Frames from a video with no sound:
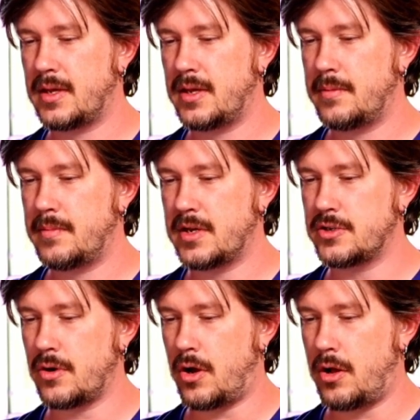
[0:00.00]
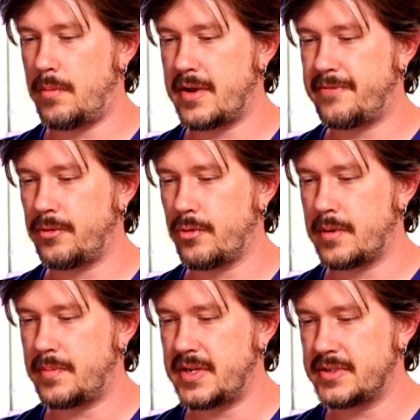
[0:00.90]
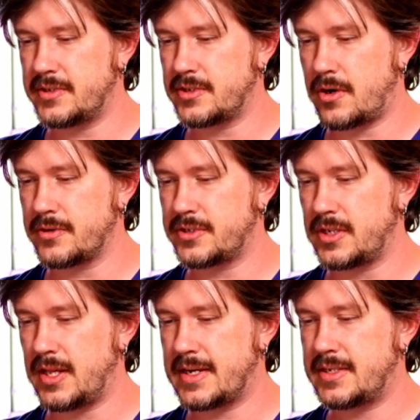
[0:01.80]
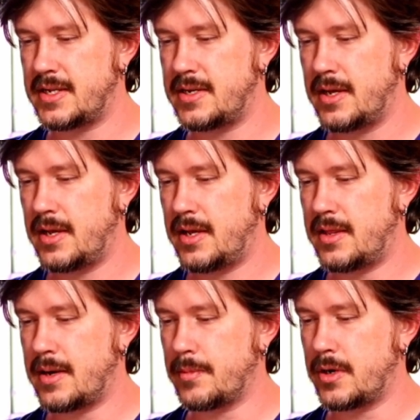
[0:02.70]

Make sure all my flooring pieces are selected. Then I'm going